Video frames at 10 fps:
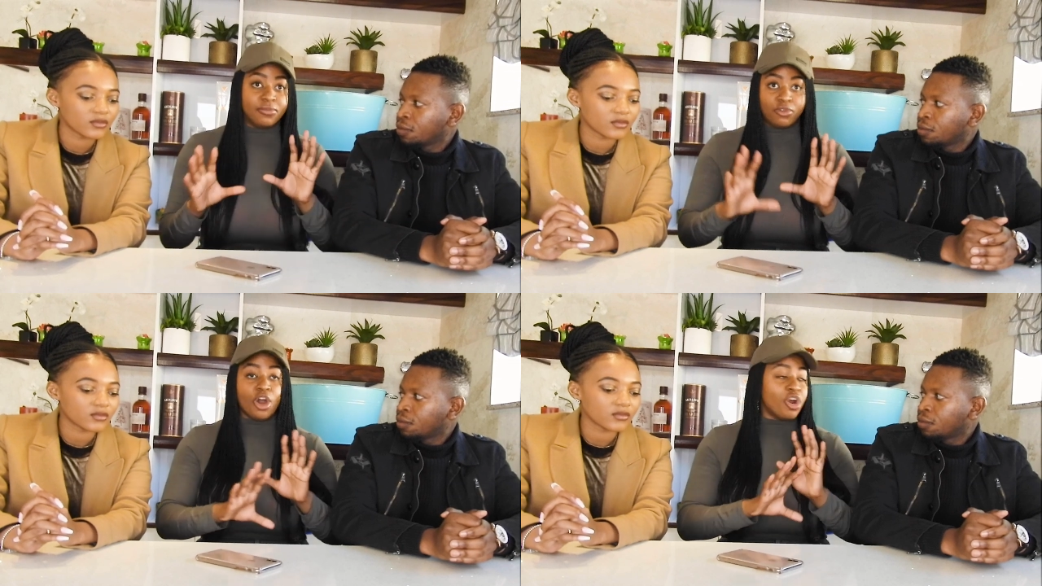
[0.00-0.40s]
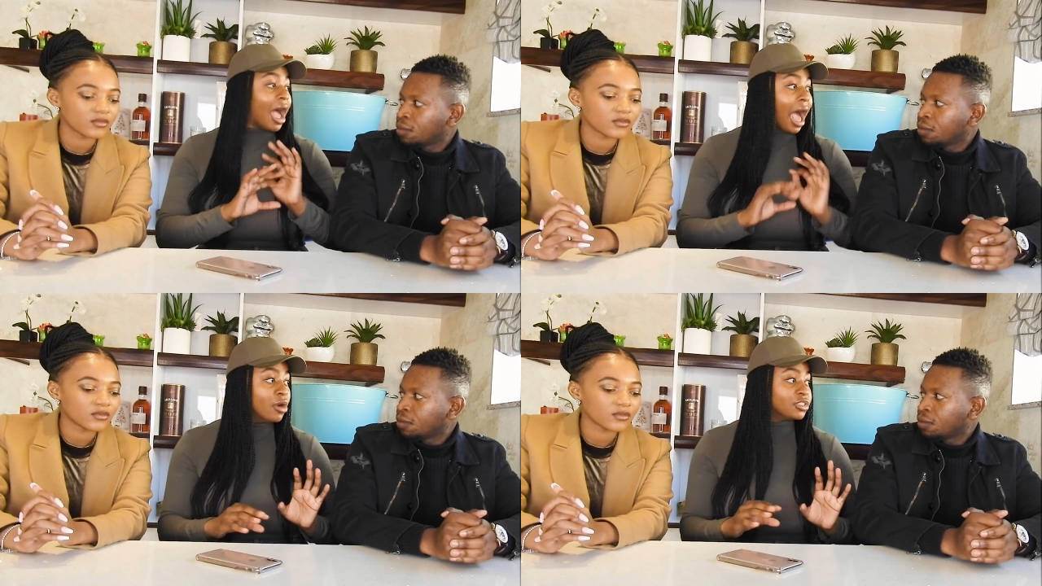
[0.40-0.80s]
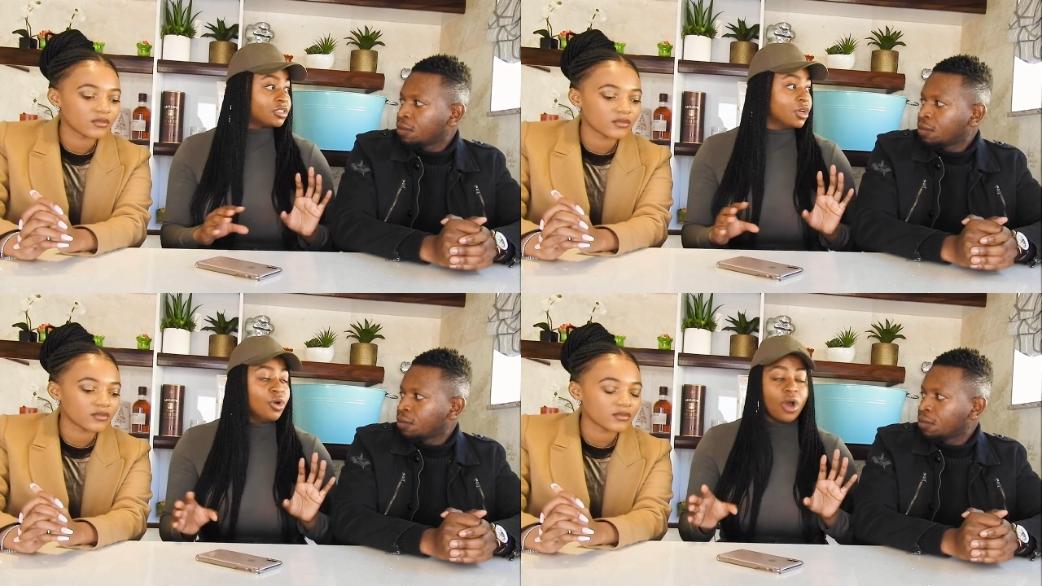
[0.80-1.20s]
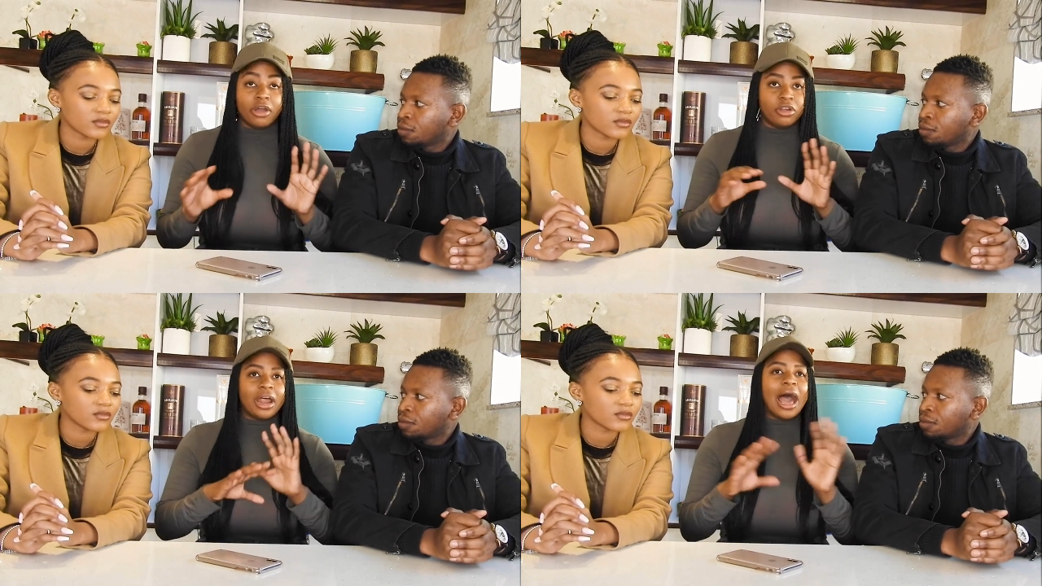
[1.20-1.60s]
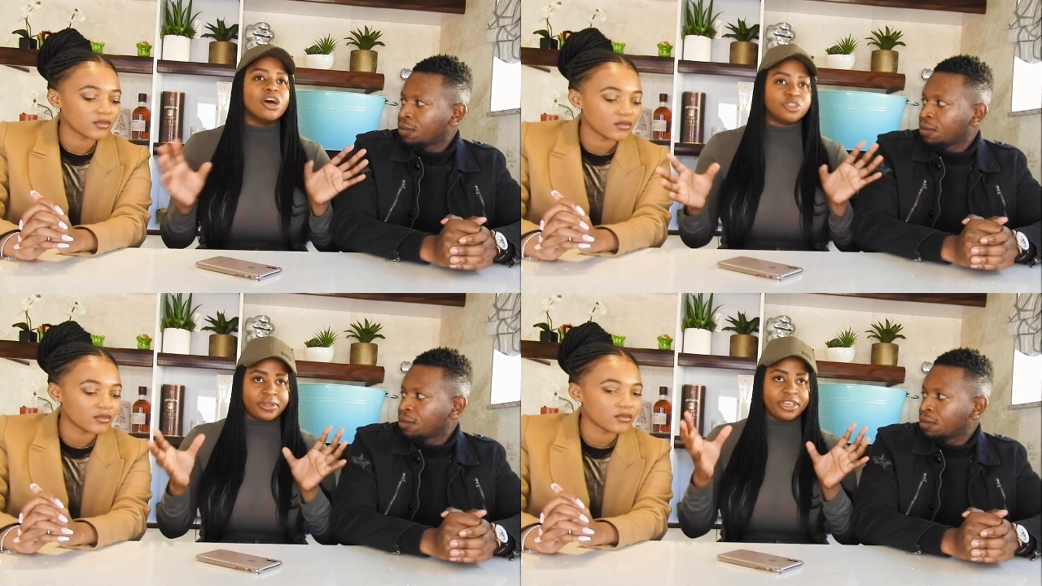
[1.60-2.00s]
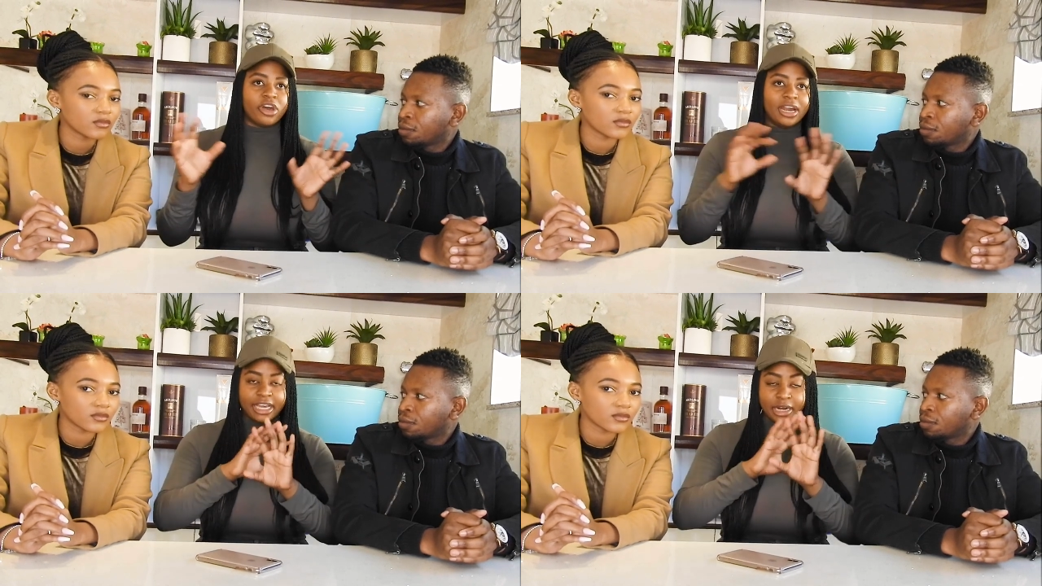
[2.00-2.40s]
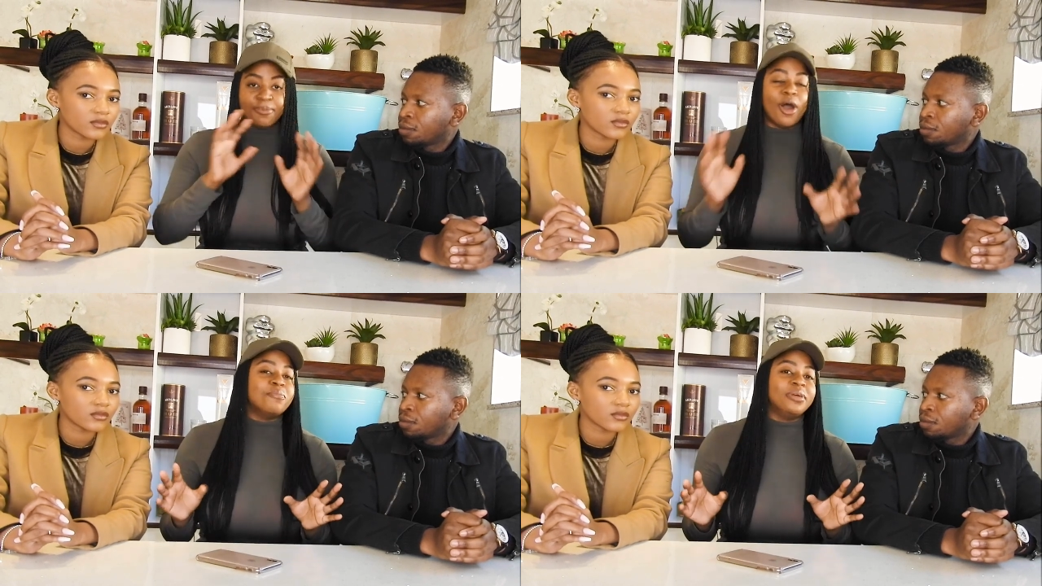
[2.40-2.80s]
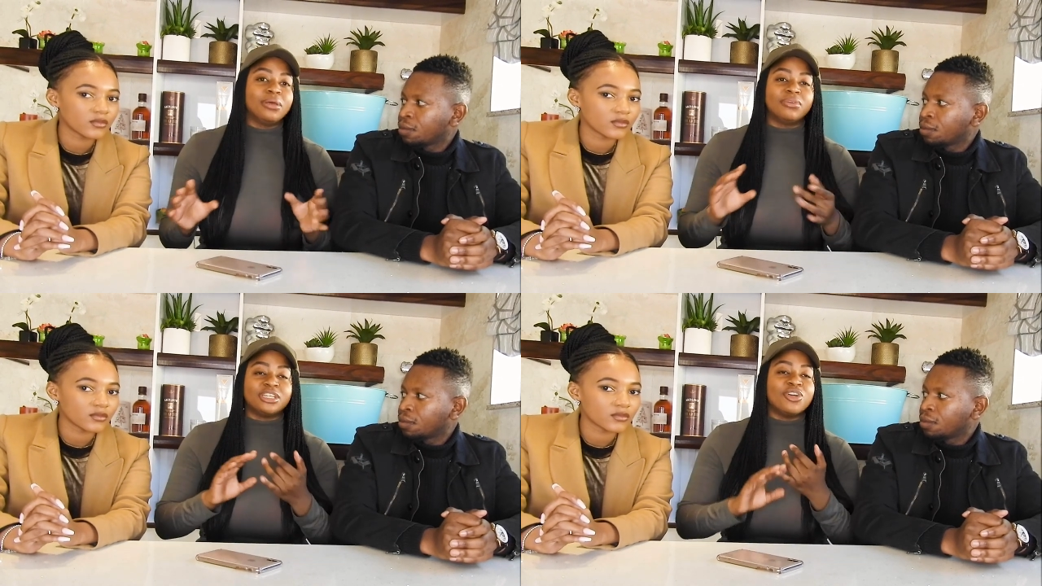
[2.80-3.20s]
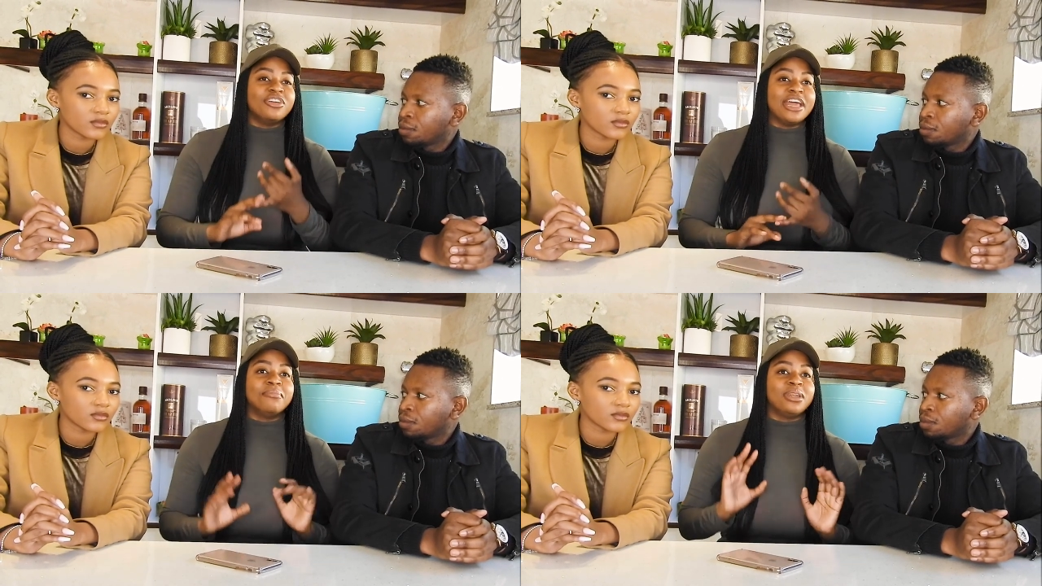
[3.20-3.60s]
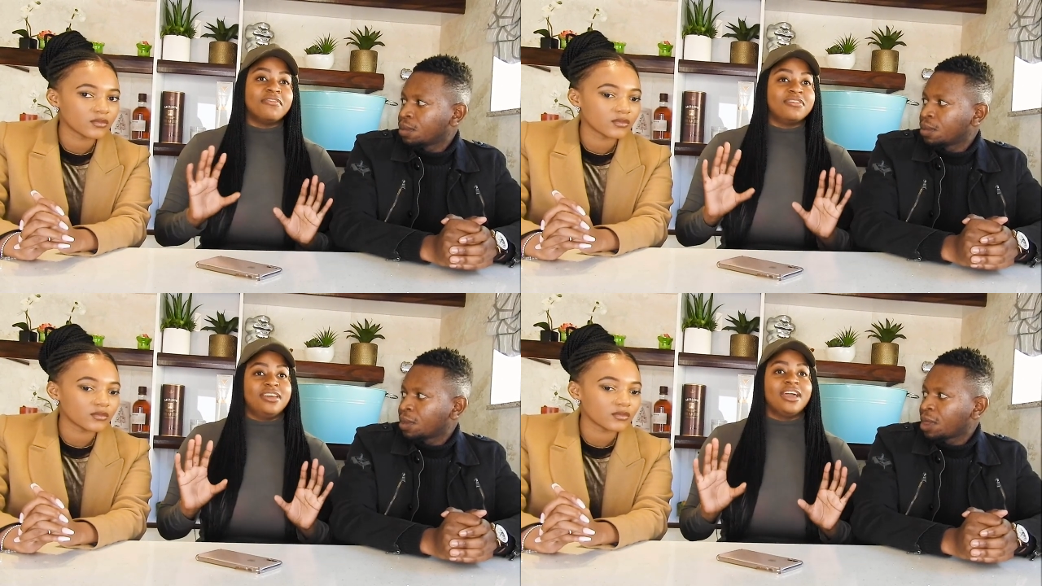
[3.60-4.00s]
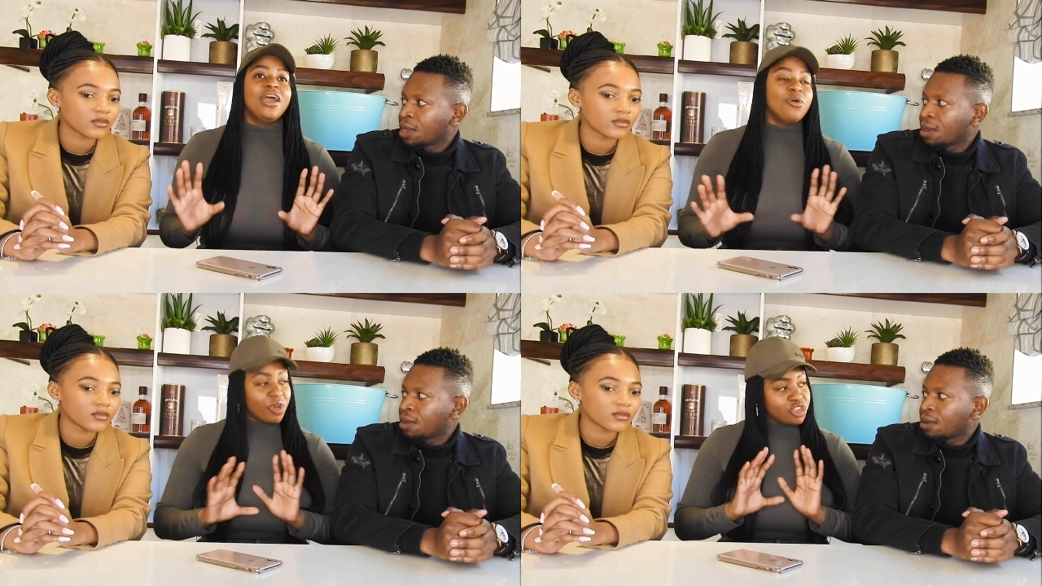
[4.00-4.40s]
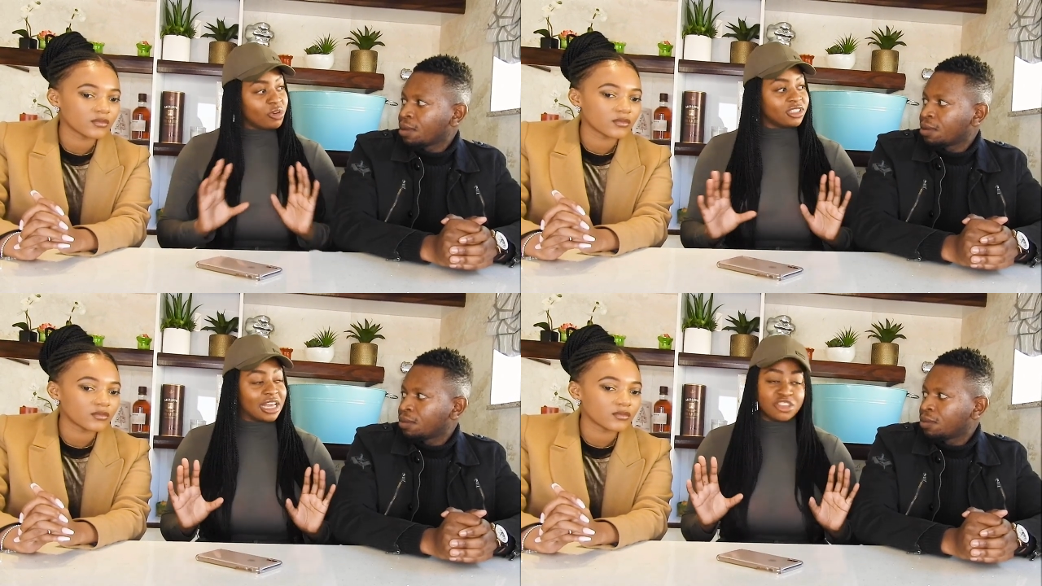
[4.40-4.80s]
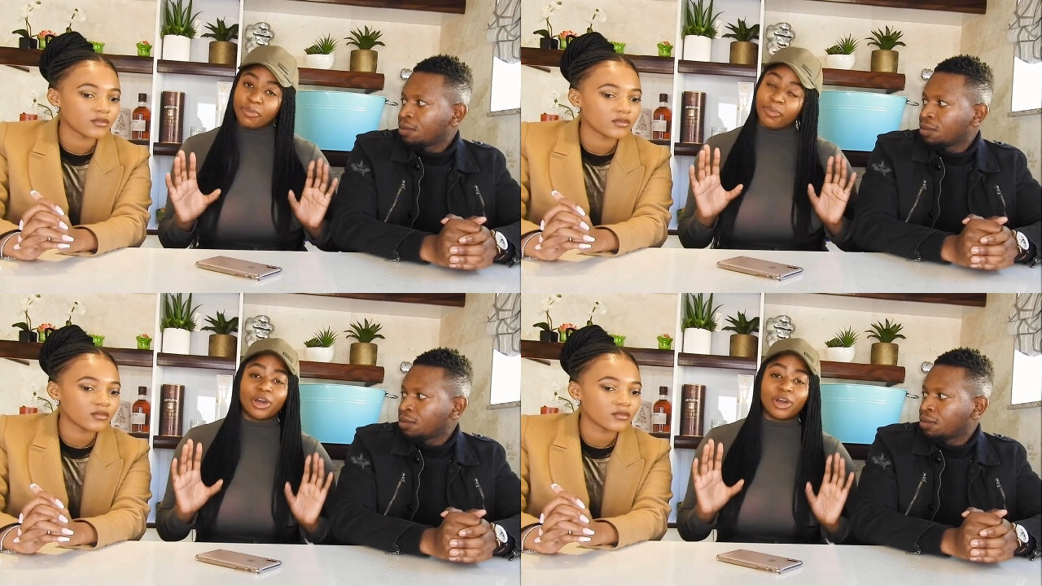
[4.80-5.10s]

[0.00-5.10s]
Speaker 1: They got her a house, or not a house, but they got her like an apartment. It was in her name and everything. When she was done, she